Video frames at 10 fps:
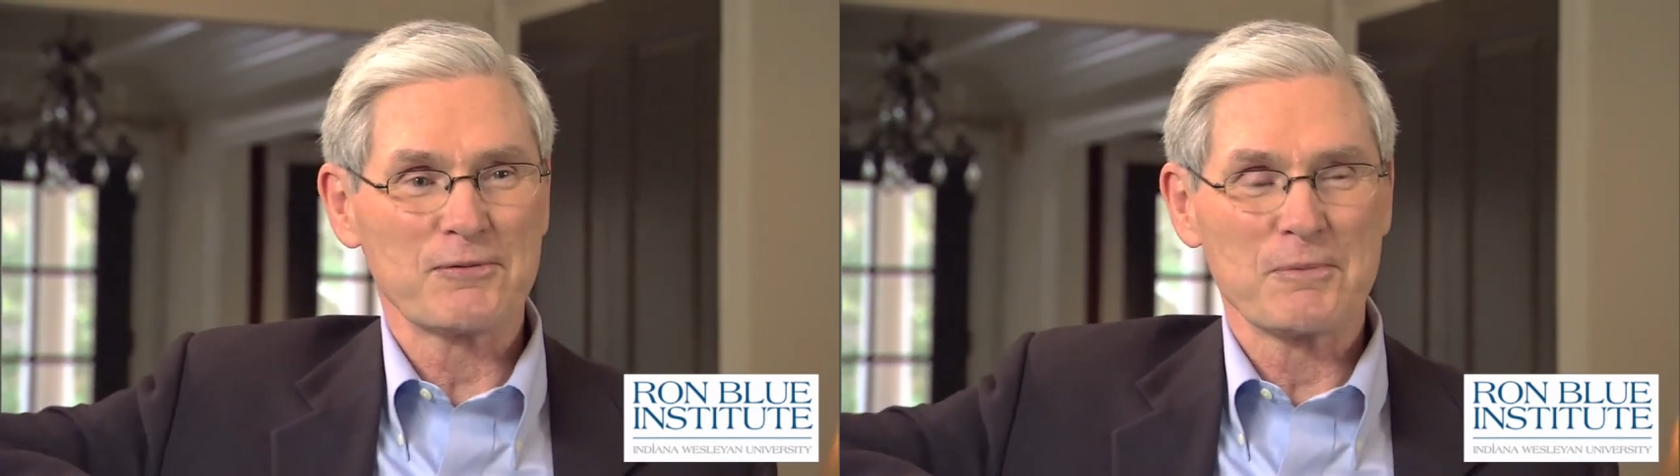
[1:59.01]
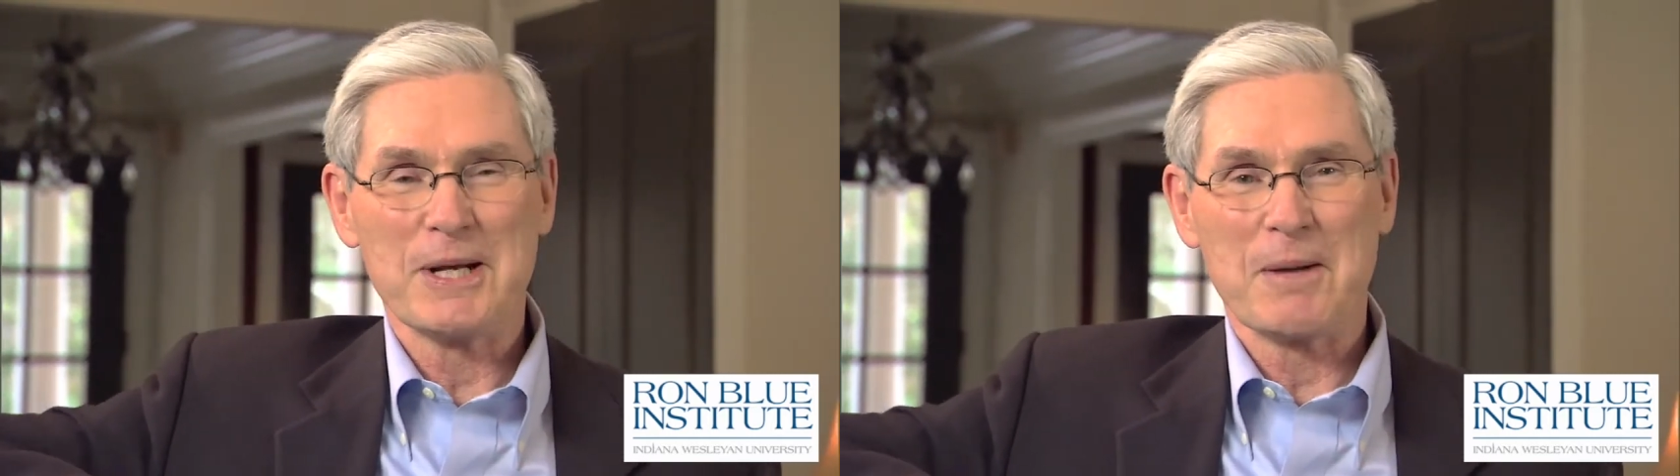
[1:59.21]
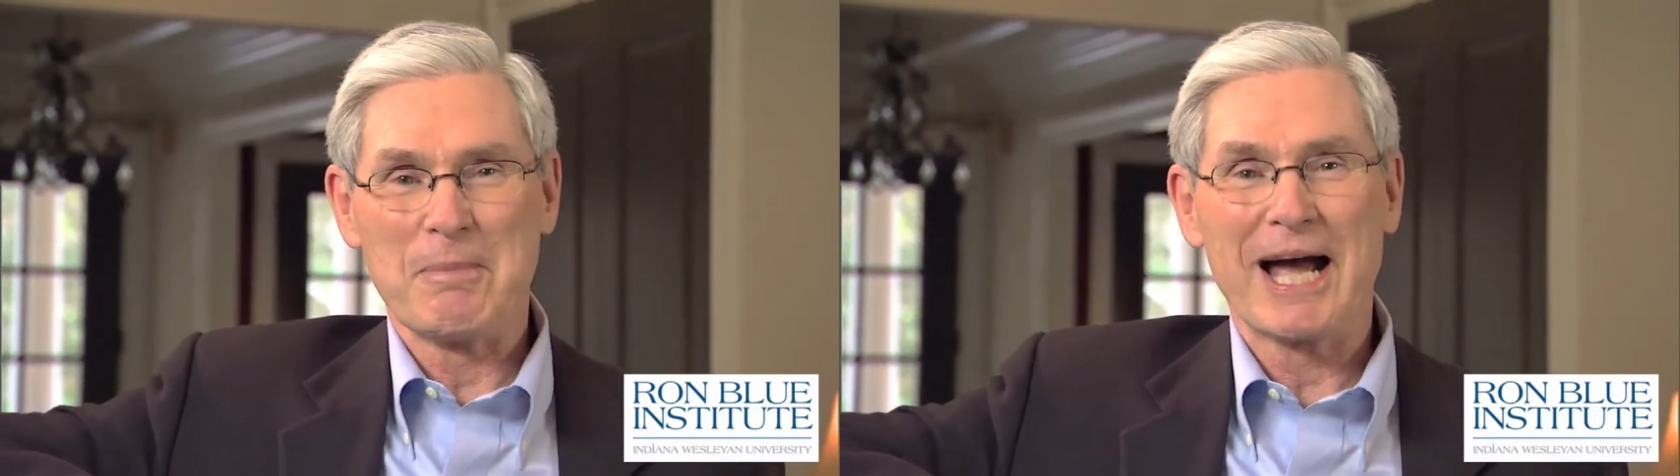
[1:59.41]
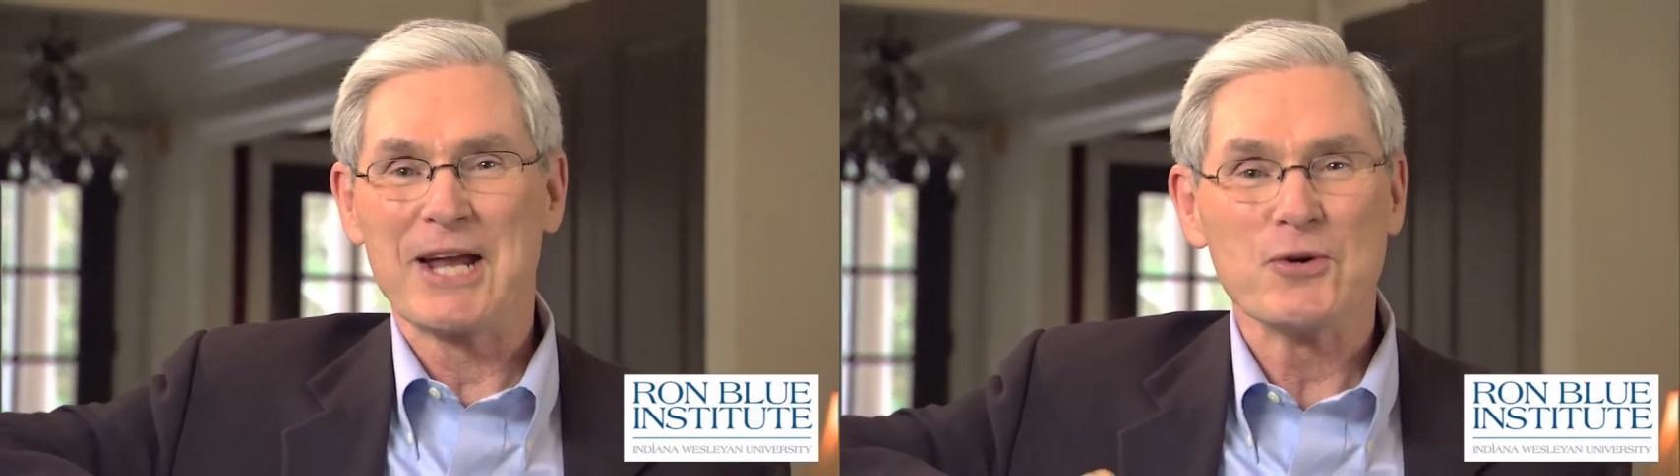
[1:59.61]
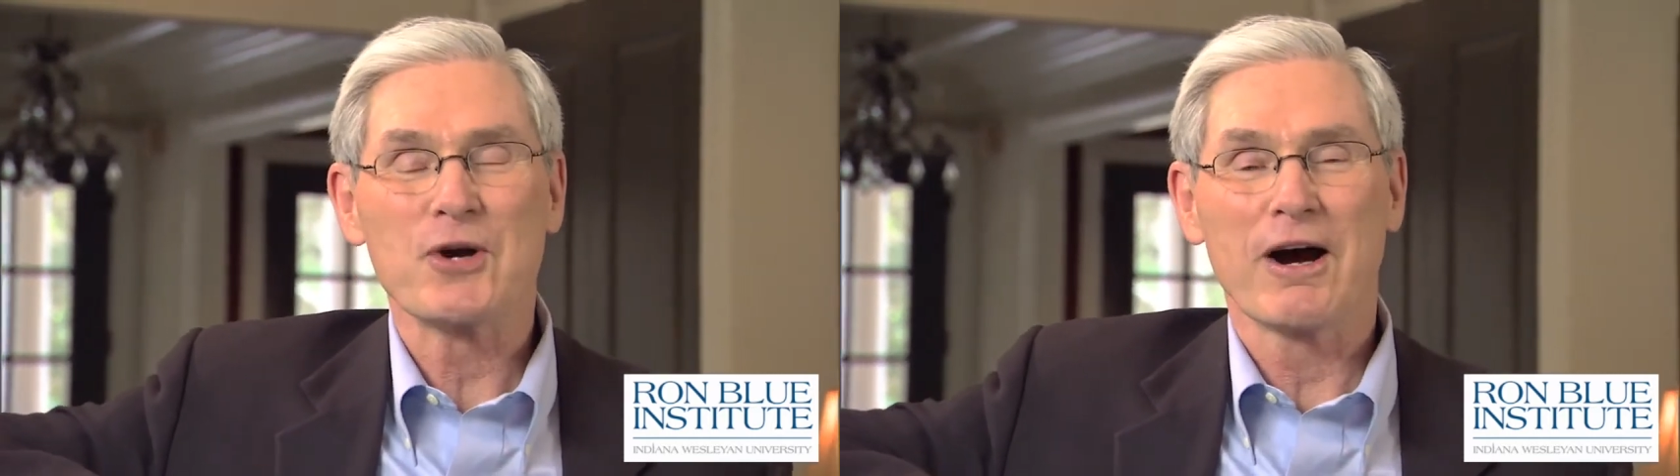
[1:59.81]
for me to buy a
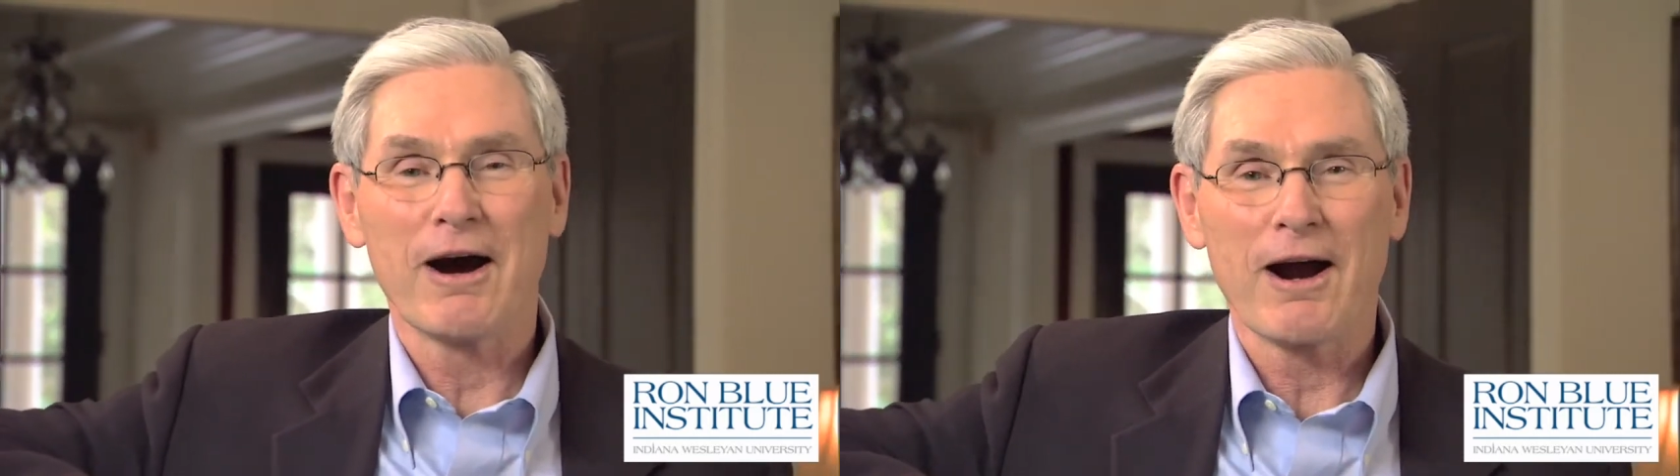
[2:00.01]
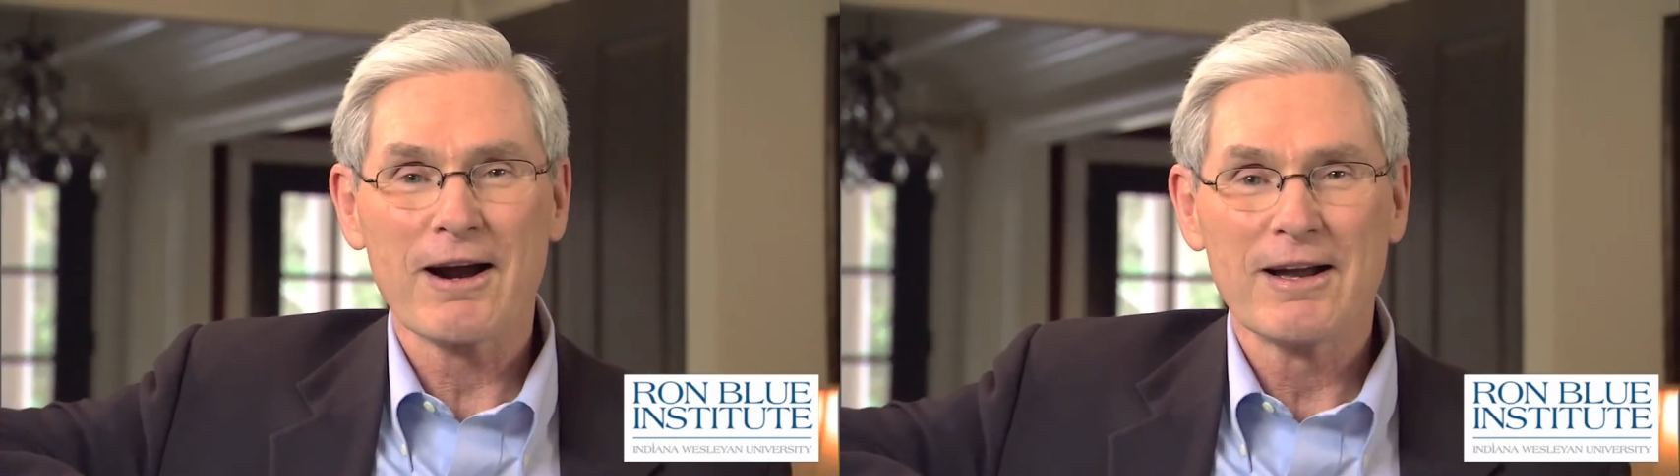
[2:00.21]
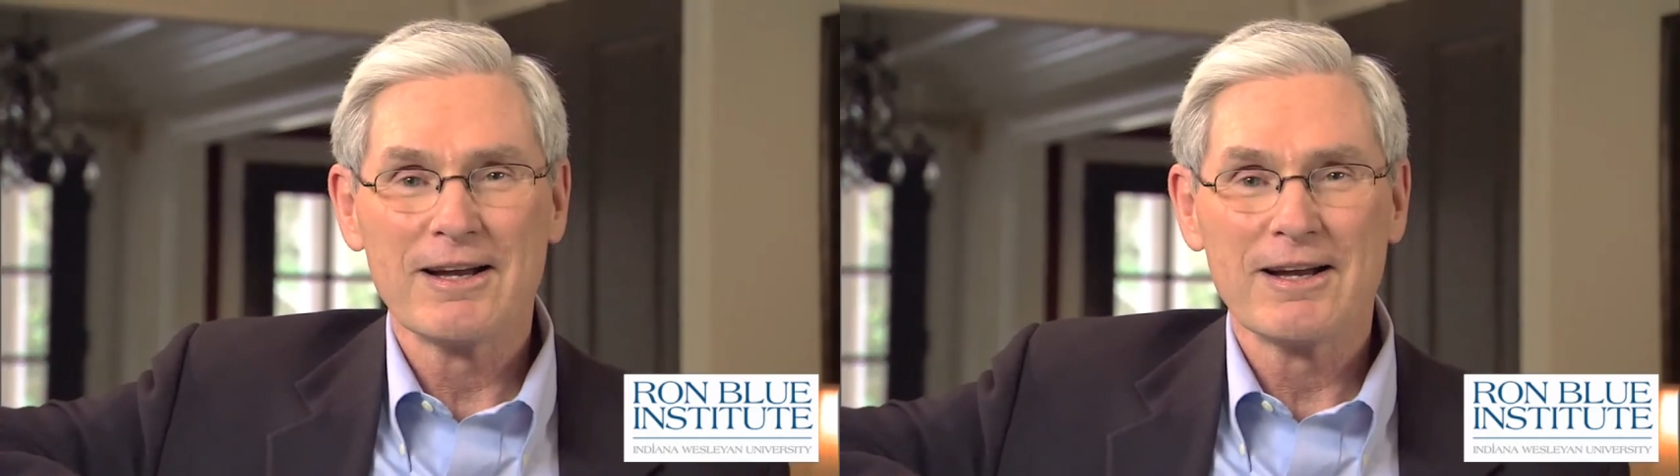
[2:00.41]
new car,